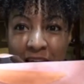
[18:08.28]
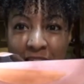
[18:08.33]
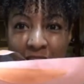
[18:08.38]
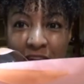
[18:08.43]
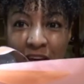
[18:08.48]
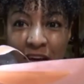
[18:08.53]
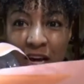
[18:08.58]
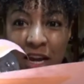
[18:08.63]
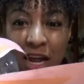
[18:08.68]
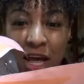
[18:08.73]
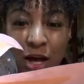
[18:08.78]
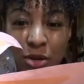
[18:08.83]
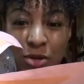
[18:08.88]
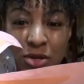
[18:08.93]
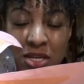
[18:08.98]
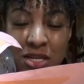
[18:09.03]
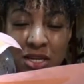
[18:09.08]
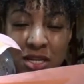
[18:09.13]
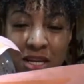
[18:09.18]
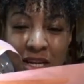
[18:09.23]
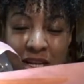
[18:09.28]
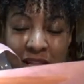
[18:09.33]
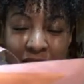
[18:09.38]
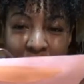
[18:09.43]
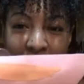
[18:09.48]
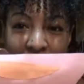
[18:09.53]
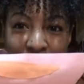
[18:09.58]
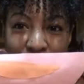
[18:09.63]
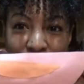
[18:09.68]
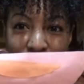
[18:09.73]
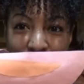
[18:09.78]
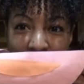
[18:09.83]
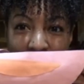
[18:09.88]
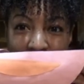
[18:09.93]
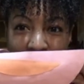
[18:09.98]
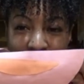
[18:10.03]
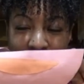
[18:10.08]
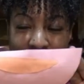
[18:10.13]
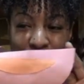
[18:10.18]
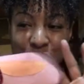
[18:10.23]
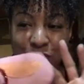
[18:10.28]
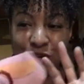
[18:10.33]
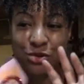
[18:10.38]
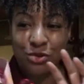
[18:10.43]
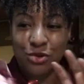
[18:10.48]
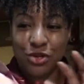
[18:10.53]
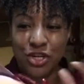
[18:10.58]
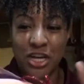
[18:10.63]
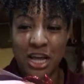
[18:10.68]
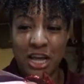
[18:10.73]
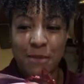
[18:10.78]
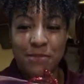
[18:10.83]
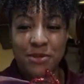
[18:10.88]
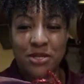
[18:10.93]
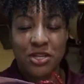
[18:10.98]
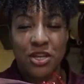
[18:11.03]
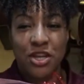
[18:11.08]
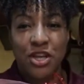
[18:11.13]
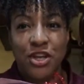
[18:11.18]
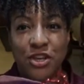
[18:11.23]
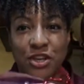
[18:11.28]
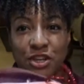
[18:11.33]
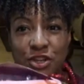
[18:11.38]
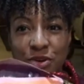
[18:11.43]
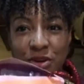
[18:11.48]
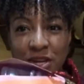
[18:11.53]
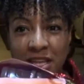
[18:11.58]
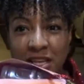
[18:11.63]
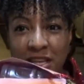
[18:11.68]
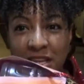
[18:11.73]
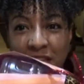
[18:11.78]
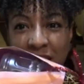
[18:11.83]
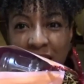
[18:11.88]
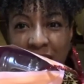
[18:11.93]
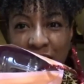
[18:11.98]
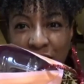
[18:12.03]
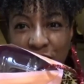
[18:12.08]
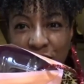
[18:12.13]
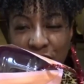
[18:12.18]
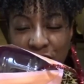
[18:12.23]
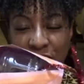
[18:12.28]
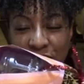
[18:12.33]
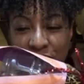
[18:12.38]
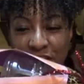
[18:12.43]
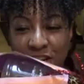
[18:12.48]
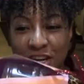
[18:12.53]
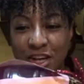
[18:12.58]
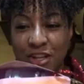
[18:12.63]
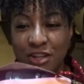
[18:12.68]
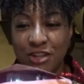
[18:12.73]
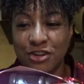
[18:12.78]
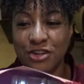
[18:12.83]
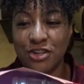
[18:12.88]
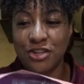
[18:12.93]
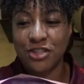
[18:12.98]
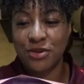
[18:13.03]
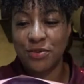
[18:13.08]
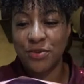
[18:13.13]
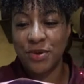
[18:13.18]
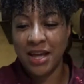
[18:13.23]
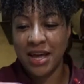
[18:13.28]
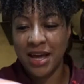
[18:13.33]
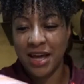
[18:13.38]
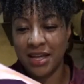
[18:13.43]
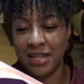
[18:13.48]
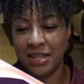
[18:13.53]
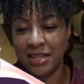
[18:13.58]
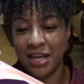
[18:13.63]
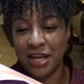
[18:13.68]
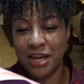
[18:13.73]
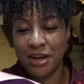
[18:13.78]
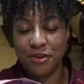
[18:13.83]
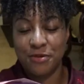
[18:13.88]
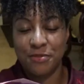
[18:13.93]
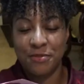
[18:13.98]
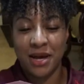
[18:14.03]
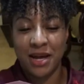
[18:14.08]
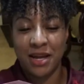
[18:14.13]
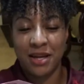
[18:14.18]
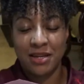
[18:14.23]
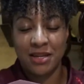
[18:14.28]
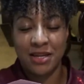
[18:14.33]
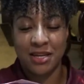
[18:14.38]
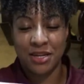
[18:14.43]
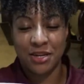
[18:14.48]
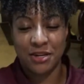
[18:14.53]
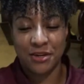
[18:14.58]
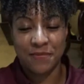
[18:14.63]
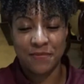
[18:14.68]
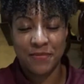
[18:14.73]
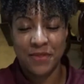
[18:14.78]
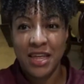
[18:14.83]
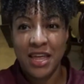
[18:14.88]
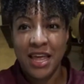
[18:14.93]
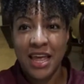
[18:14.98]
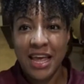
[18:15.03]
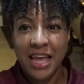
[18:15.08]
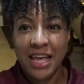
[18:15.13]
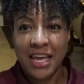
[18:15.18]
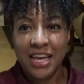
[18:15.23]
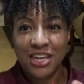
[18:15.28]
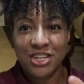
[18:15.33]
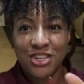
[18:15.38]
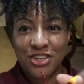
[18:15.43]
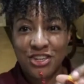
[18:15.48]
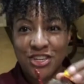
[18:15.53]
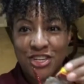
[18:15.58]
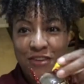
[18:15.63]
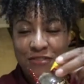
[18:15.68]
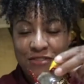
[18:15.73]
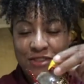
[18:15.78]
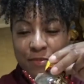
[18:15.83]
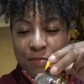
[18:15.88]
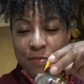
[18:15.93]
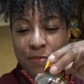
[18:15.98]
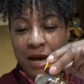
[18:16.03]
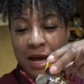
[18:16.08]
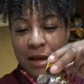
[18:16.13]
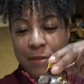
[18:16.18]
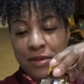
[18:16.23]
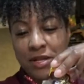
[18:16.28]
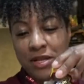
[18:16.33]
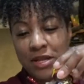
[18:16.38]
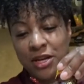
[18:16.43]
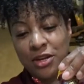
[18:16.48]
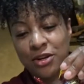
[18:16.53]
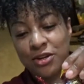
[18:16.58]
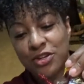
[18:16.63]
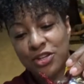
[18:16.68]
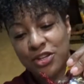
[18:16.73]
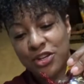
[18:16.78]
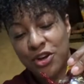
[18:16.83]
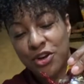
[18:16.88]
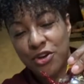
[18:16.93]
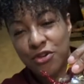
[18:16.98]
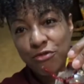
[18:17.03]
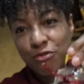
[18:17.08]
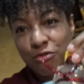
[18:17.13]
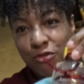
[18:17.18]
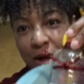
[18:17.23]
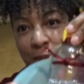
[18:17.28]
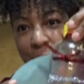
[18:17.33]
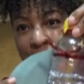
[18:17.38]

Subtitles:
cut out these little half circle shapes. You can layer your colors the way I layered mine here. Get yourself some pipe cleaners, wrap